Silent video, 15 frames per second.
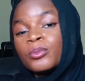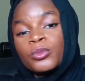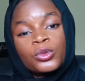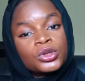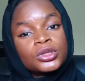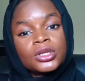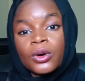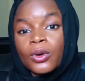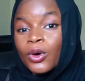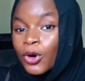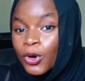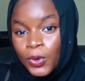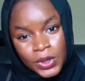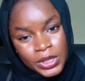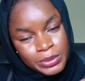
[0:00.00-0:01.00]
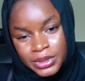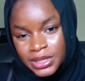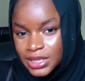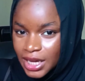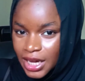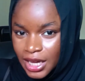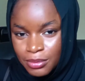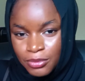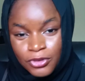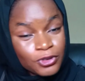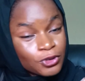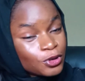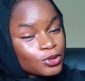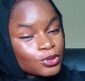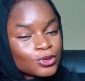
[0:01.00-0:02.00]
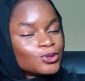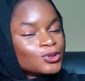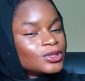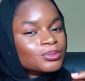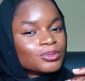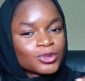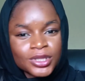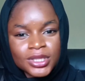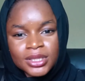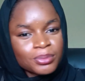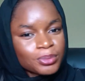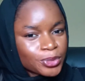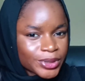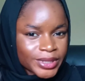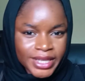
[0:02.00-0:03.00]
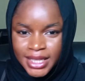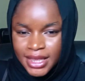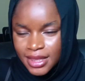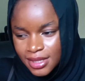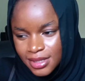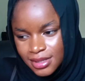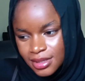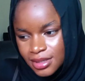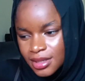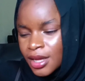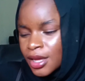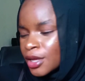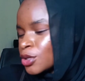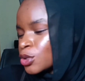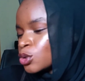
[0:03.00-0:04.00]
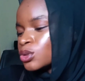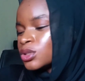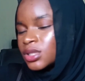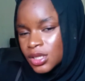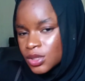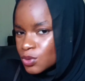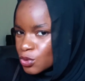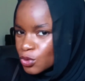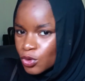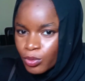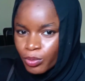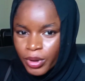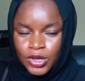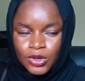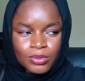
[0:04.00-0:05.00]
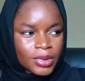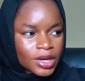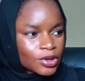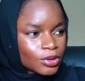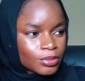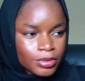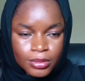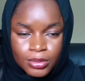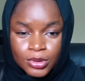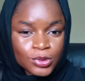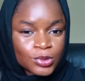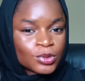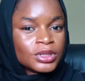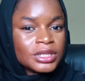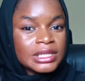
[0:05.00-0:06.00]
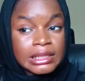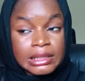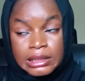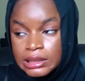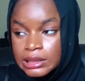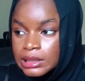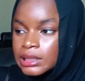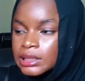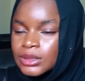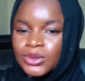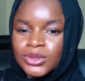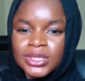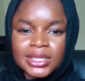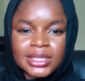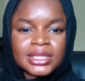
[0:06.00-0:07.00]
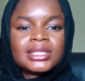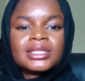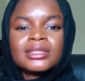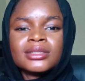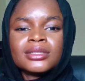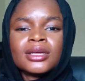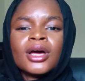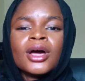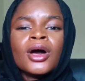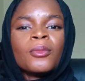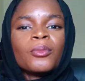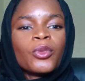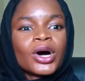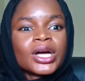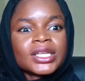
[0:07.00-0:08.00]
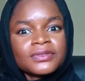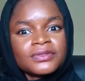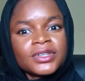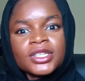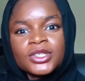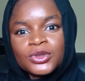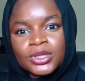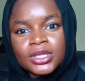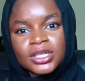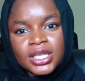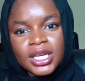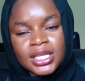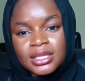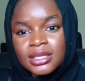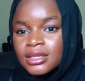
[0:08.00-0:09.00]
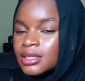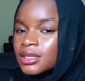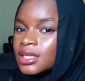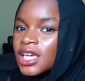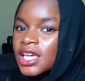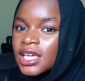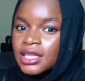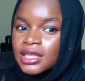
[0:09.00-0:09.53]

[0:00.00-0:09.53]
But there will always be time for you to do the most important things. So days will go by, you might not be able to do the C things or the D things, but as far as you get the